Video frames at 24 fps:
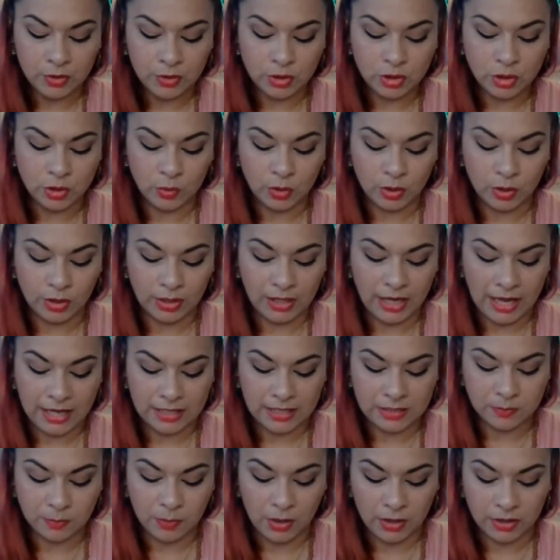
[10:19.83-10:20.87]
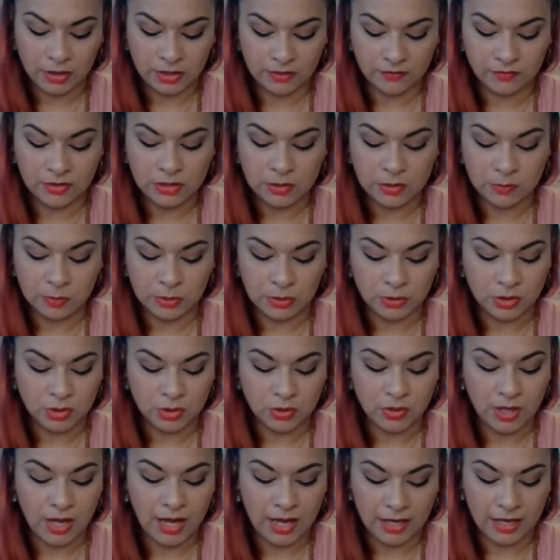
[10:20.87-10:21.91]
to work as part of the
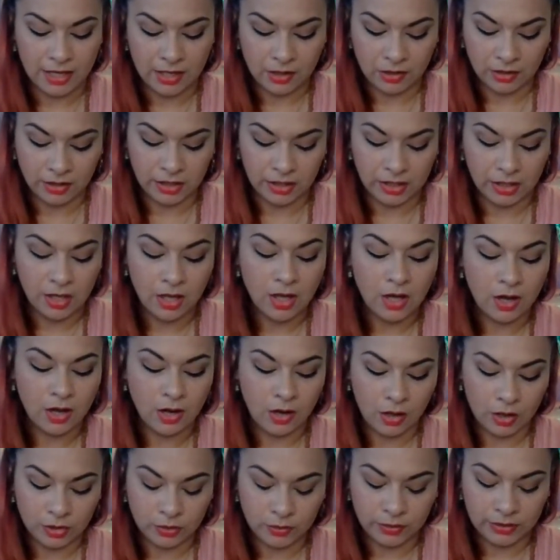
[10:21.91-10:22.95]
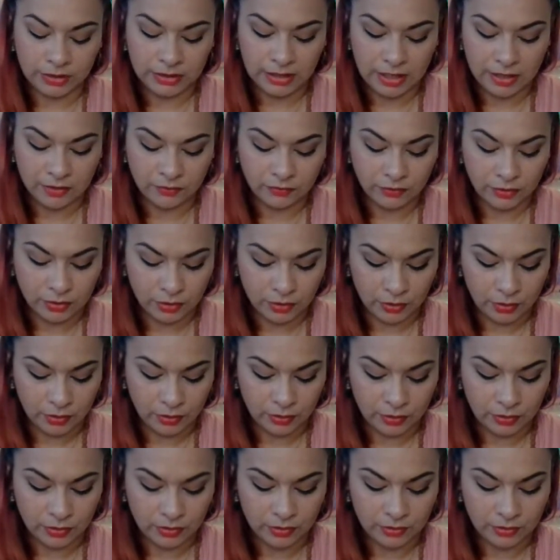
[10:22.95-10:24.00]
spiritual hierarchy honoring life on earth.